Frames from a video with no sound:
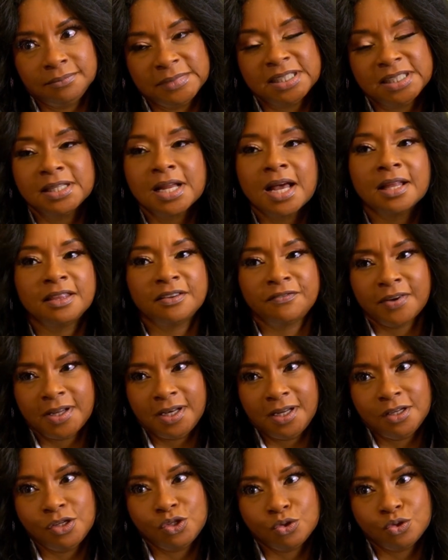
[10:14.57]
It's not the
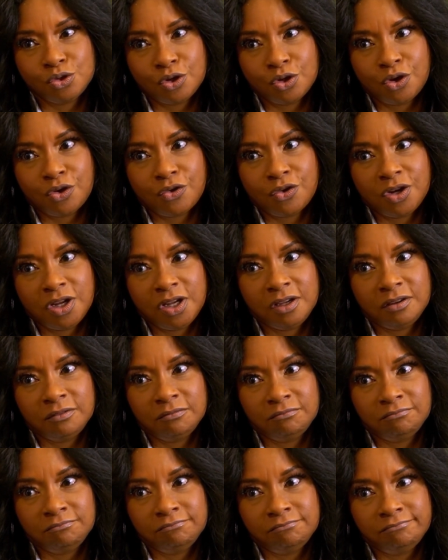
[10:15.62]
financial security.
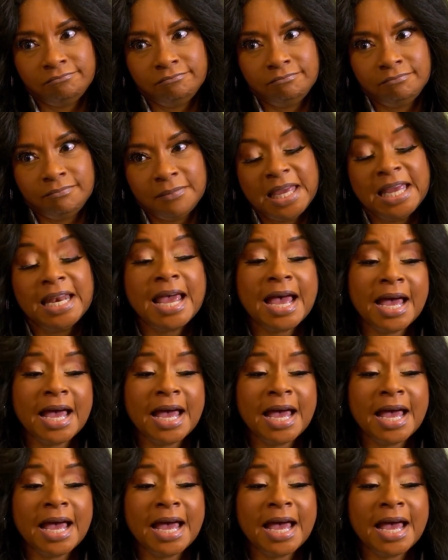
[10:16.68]
It